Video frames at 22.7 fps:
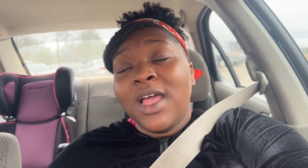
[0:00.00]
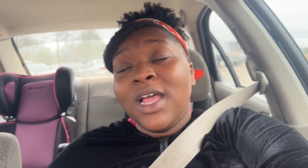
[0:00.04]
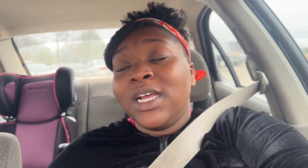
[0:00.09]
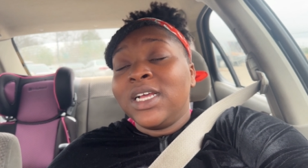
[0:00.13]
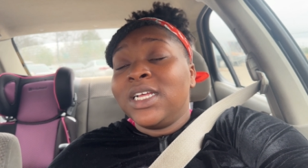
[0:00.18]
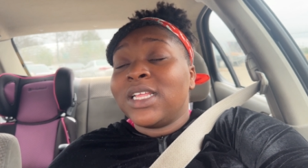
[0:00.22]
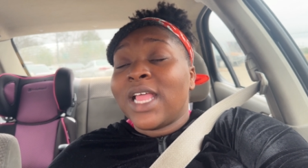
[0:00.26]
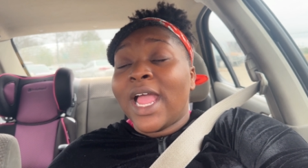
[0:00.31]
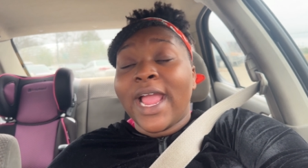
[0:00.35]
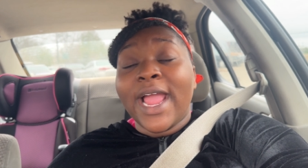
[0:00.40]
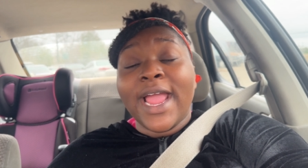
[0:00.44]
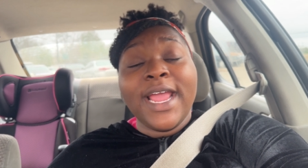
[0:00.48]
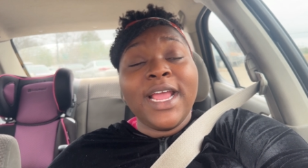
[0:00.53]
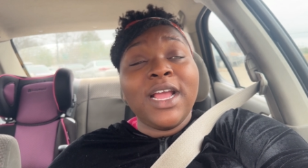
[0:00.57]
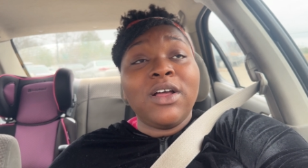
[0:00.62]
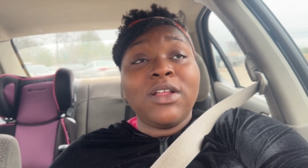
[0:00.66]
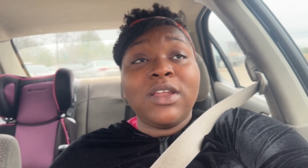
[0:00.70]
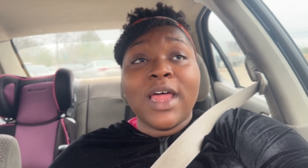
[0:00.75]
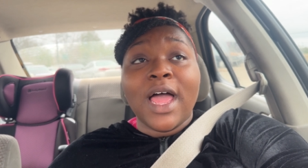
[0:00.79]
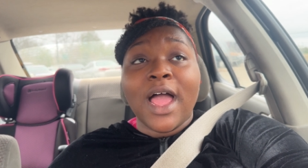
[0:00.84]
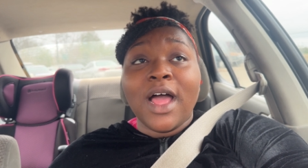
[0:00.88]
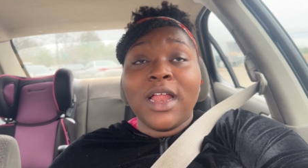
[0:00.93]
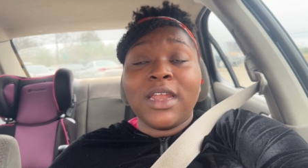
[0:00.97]
Cause like I ain't gonna
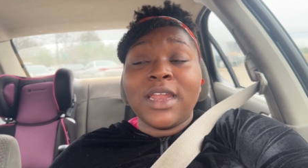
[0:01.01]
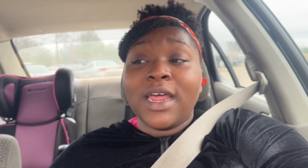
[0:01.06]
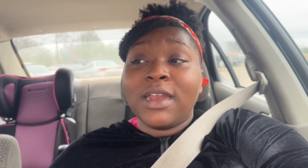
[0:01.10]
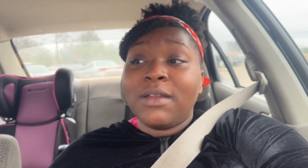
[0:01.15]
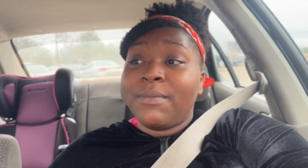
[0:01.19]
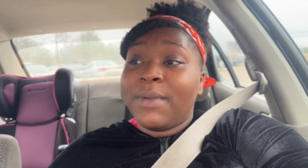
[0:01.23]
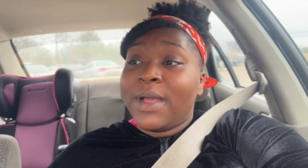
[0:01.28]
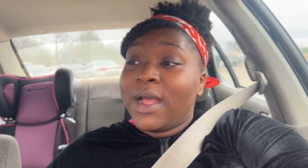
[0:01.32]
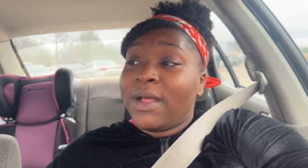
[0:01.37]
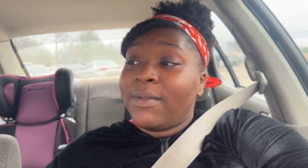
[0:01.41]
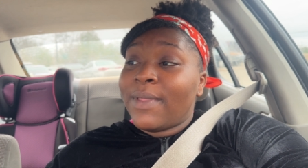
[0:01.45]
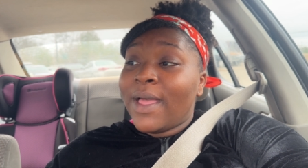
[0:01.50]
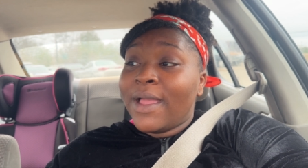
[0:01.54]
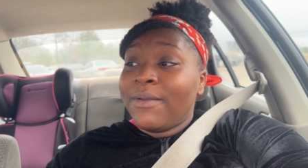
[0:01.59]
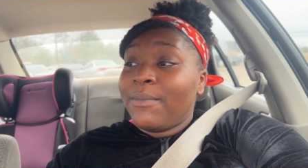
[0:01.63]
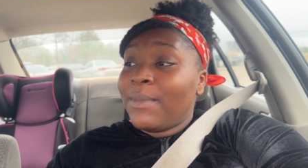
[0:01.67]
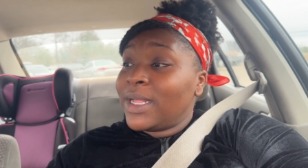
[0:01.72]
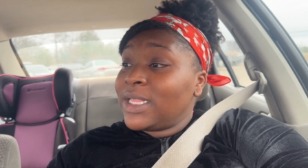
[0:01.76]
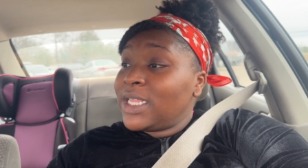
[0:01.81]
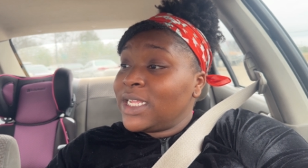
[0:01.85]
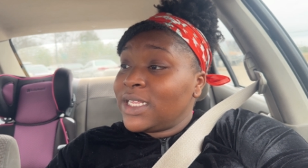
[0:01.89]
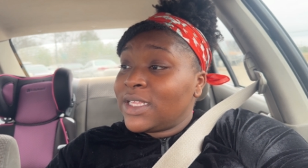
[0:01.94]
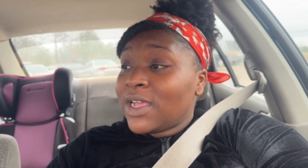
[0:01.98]
lie, a lot of my my,
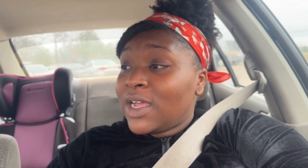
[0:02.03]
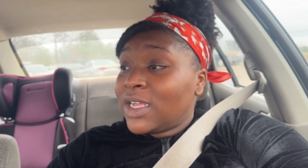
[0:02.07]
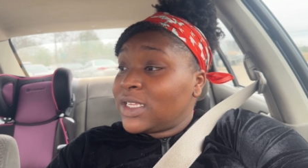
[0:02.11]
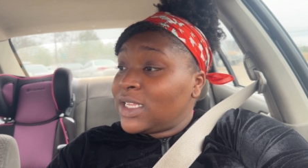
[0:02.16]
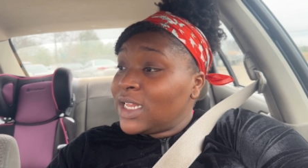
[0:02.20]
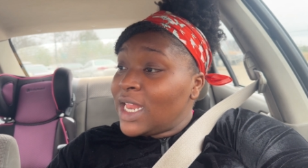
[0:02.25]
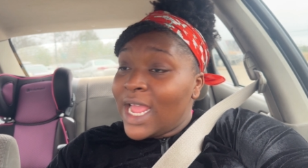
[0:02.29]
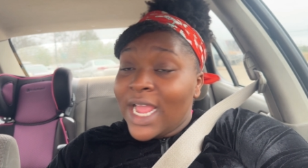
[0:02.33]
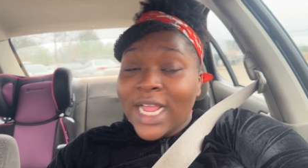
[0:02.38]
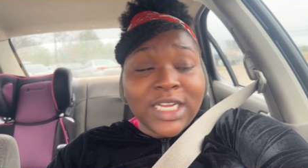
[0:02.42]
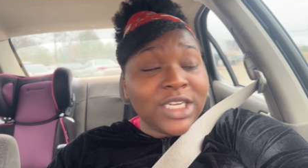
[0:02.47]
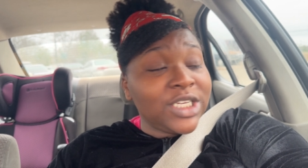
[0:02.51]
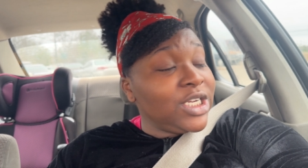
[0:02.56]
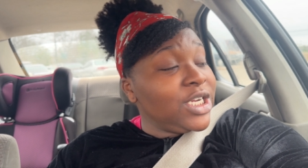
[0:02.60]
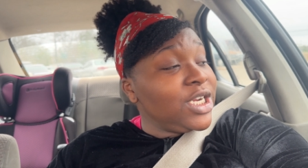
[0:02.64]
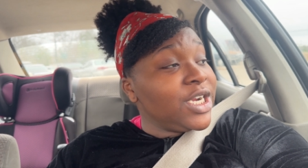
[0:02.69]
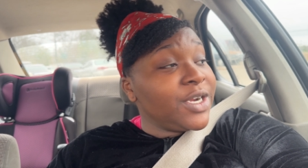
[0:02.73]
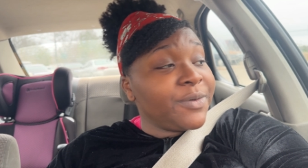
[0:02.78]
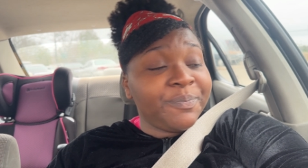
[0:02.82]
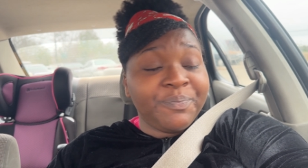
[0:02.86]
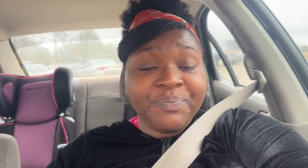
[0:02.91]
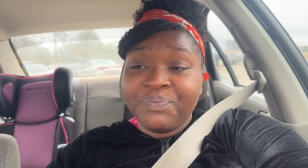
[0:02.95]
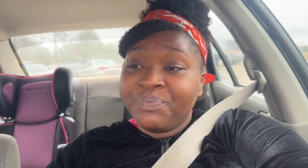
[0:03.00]
my TikToks last
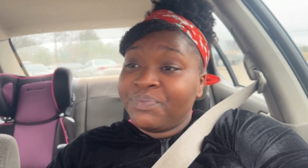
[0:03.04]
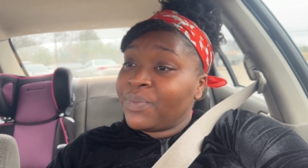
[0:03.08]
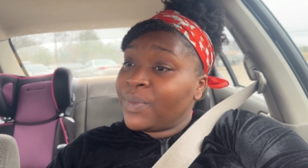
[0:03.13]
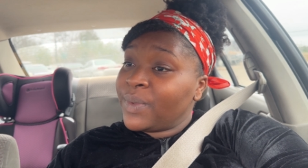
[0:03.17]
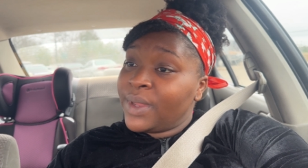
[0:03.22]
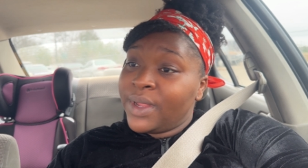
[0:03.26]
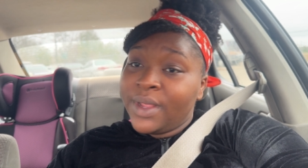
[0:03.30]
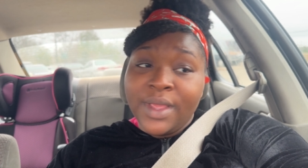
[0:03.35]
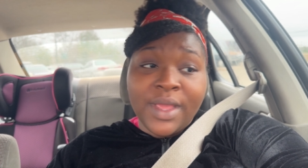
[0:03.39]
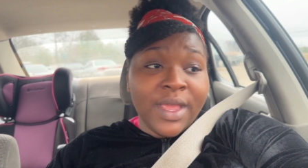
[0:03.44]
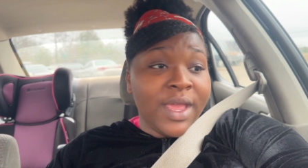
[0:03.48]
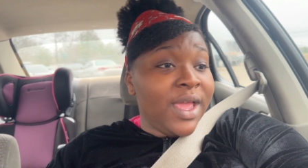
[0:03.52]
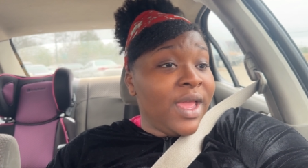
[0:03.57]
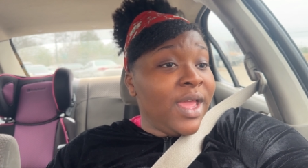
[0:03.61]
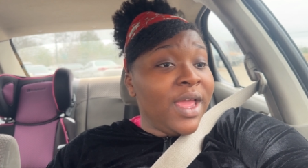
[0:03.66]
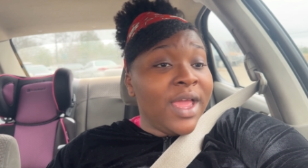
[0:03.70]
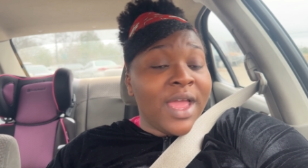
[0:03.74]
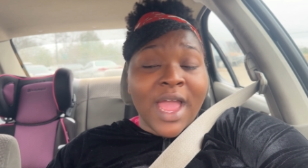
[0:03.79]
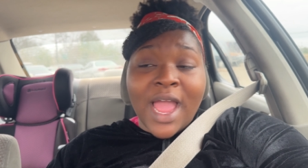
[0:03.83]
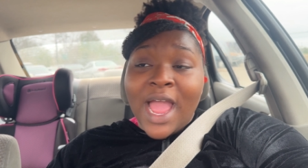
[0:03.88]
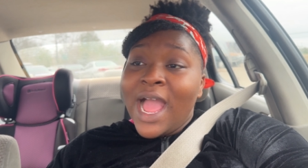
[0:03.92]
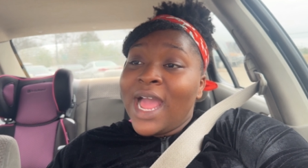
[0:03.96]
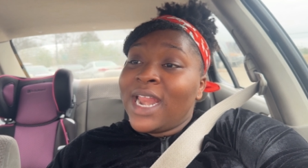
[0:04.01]
year.
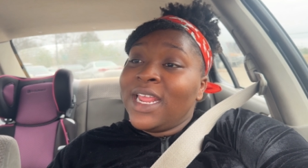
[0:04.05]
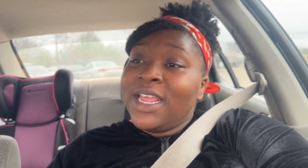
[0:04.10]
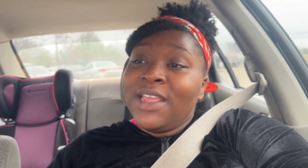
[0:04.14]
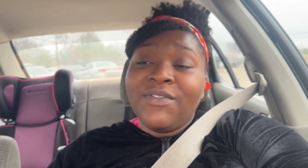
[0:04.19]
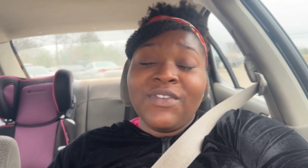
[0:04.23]
I didn't